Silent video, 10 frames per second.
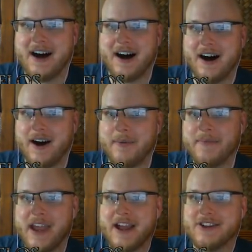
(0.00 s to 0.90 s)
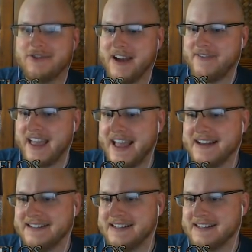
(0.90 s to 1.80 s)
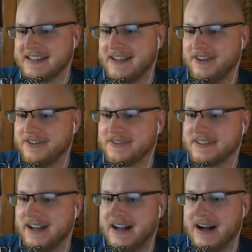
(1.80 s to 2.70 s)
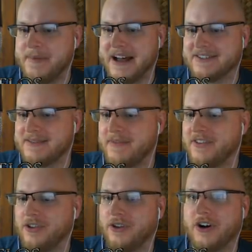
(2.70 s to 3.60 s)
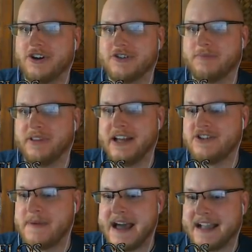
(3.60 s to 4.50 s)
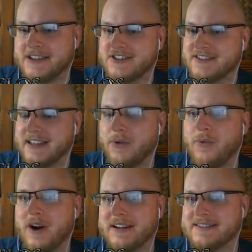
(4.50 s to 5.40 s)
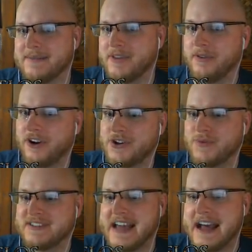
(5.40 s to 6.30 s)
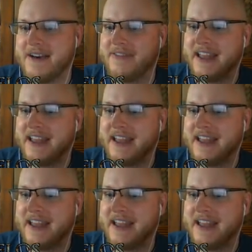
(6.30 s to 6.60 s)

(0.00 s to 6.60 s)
Do you have any details about some of the larger pledge packages, like what some of the large ones have?